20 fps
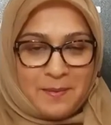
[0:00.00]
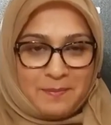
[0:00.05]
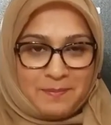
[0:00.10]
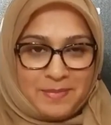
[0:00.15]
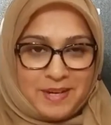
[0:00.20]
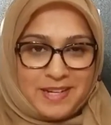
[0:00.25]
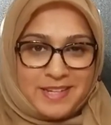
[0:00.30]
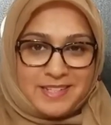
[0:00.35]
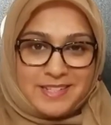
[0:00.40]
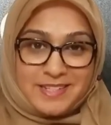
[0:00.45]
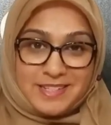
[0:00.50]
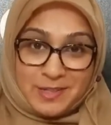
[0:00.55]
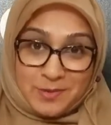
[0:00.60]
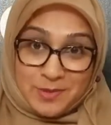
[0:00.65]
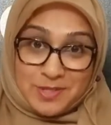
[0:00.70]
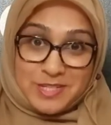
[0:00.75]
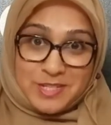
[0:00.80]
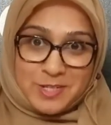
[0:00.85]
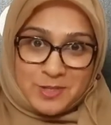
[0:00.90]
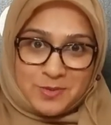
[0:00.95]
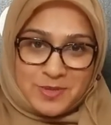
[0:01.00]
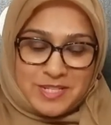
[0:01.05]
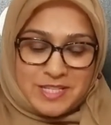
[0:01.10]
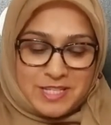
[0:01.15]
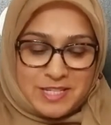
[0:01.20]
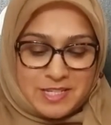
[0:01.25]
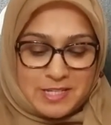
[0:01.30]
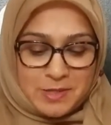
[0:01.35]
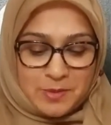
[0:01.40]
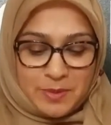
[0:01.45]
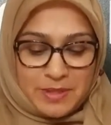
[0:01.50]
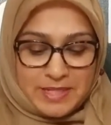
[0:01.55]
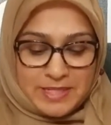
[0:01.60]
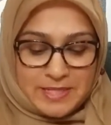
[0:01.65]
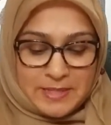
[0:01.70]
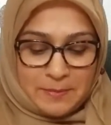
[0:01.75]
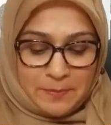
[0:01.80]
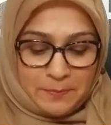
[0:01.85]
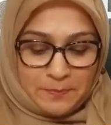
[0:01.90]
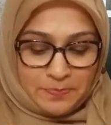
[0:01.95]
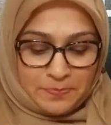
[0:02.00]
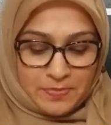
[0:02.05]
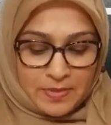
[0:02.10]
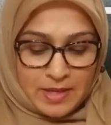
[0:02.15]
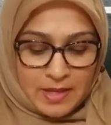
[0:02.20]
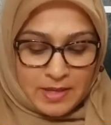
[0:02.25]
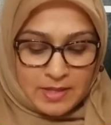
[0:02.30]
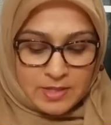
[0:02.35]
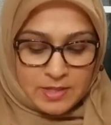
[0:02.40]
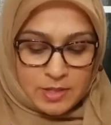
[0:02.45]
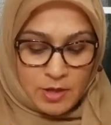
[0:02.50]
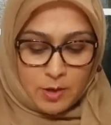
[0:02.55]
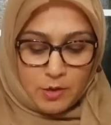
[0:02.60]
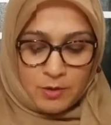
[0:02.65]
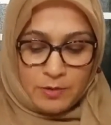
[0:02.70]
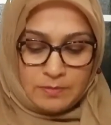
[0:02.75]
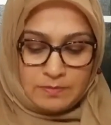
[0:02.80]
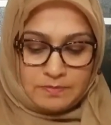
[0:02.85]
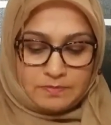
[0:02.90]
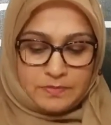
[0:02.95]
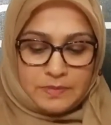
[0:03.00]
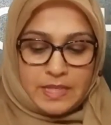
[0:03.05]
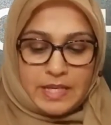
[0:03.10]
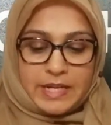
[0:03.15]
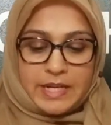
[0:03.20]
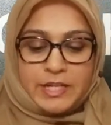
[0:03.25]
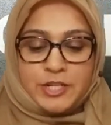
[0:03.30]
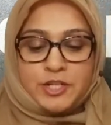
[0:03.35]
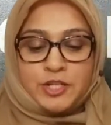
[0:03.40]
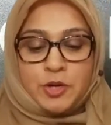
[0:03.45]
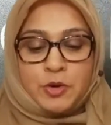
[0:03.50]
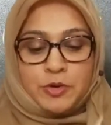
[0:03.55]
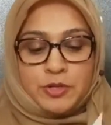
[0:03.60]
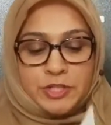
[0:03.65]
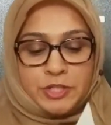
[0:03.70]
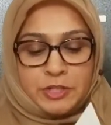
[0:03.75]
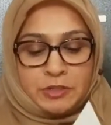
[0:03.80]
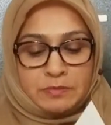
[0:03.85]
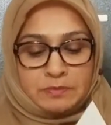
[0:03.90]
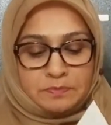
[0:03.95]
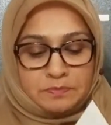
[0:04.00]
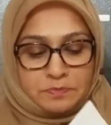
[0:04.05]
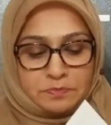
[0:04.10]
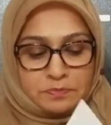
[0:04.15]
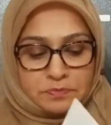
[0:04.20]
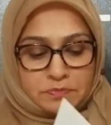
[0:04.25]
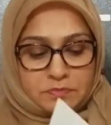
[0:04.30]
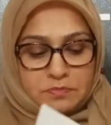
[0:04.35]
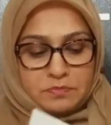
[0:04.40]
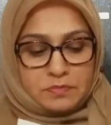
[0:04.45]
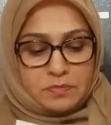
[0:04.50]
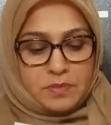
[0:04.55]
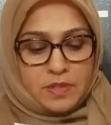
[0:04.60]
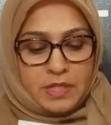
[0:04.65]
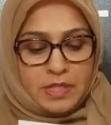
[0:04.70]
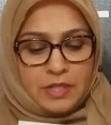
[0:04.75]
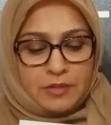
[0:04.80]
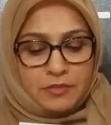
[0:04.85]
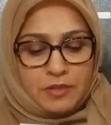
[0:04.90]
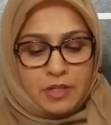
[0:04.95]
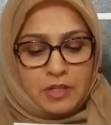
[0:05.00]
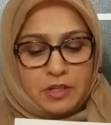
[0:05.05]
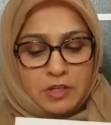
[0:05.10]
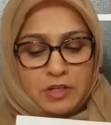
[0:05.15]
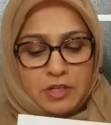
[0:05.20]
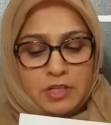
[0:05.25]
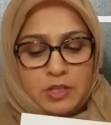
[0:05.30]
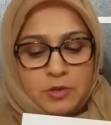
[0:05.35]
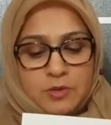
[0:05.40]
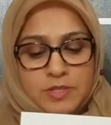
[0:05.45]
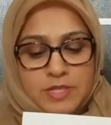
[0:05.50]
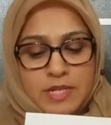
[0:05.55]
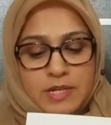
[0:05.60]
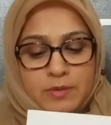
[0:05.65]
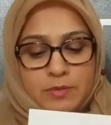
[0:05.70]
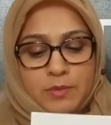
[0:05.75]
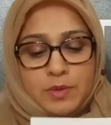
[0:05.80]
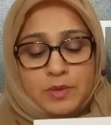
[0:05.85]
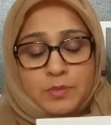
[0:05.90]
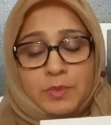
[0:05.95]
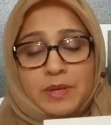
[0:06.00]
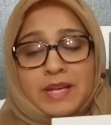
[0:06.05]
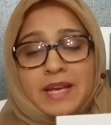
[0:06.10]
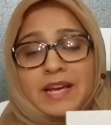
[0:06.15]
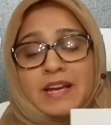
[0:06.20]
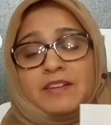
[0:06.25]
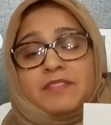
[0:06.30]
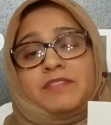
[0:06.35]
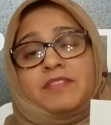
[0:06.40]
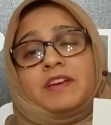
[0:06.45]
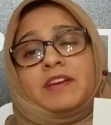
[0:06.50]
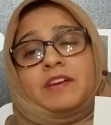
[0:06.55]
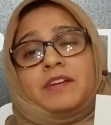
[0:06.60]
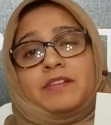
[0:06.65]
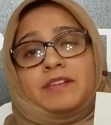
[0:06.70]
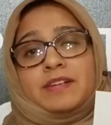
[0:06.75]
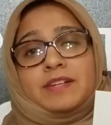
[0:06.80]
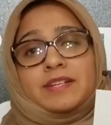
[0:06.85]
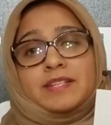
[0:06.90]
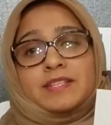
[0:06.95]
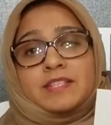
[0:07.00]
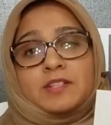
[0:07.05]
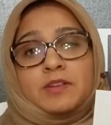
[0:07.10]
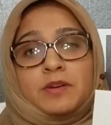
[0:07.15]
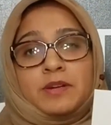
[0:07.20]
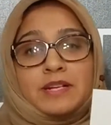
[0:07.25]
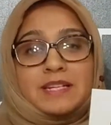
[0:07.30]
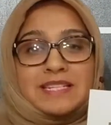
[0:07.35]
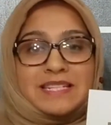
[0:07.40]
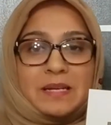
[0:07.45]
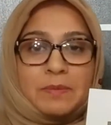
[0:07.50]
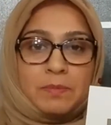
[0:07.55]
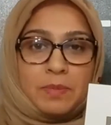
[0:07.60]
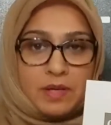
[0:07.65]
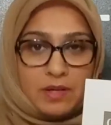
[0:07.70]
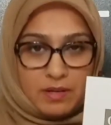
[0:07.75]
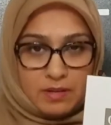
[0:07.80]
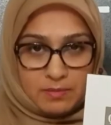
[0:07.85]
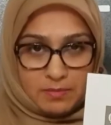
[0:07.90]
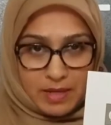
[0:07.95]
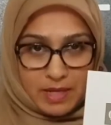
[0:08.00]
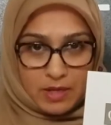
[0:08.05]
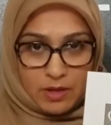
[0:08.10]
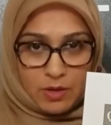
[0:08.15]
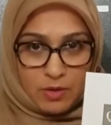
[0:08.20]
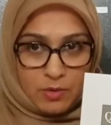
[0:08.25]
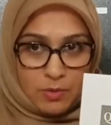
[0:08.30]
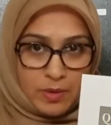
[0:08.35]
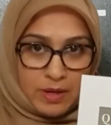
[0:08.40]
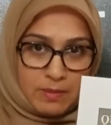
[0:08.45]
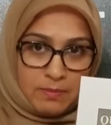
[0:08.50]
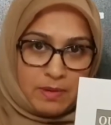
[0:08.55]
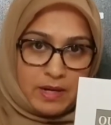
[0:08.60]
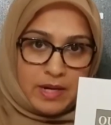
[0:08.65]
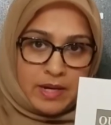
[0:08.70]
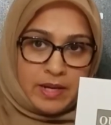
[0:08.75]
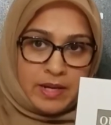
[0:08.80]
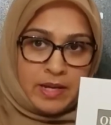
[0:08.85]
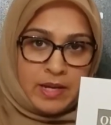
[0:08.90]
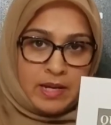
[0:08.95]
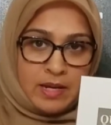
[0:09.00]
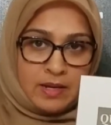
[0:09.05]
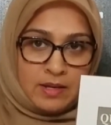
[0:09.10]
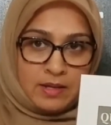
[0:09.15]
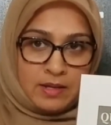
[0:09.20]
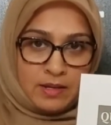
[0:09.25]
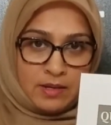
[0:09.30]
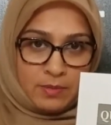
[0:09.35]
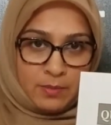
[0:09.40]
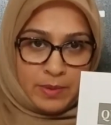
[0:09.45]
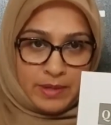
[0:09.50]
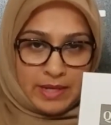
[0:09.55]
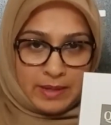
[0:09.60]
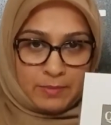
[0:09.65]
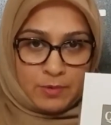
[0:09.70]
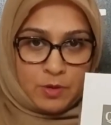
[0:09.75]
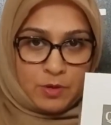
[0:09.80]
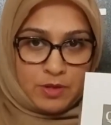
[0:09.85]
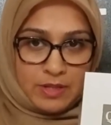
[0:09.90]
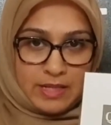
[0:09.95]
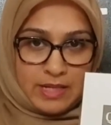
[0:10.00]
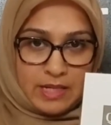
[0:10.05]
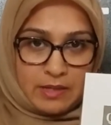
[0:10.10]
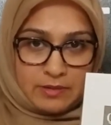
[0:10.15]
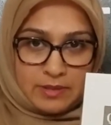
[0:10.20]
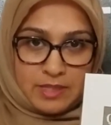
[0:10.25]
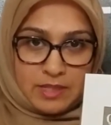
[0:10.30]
But there was a twist to it. So, like I showed you, if you look closer, what we have here, it's not a typical bingo whereby when I'm calling out